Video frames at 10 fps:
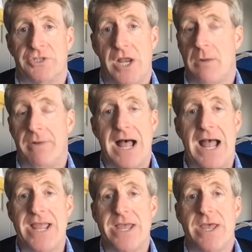
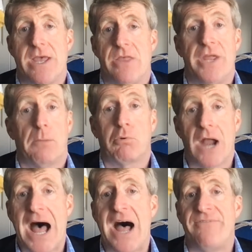Thereby, their
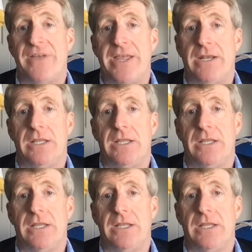profit